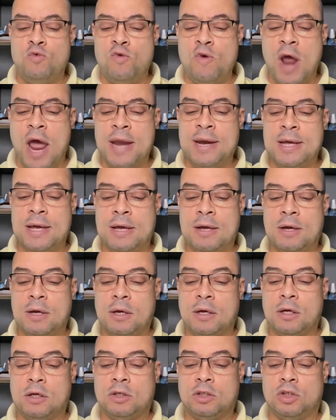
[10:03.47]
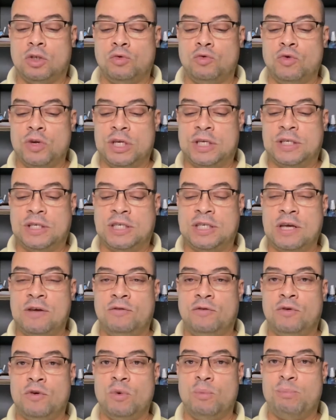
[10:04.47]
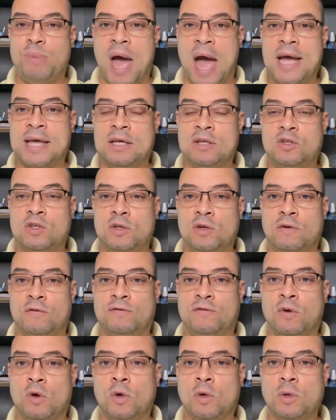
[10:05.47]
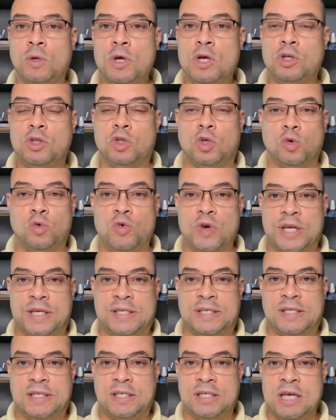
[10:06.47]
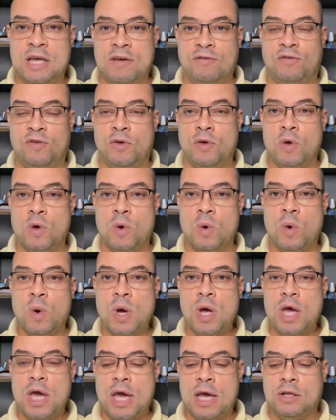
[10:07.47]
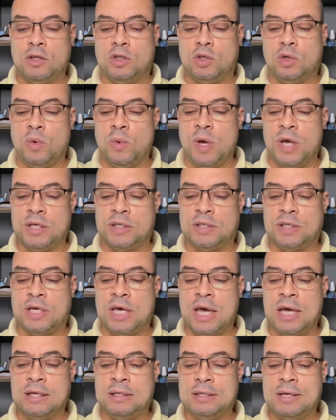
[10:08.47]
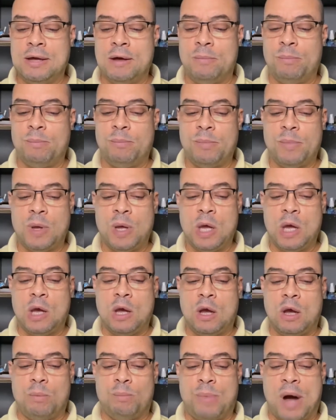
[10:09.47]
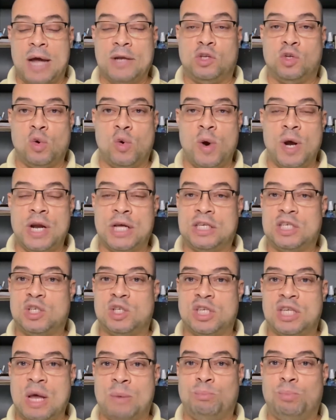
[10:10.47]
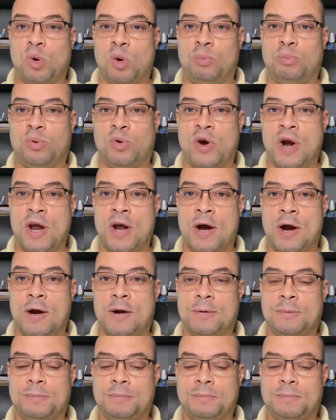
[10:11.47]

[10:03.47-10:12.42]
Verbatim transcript: ready to receive you back into the fold, to receive you into His kingdom by doing a simple prayer.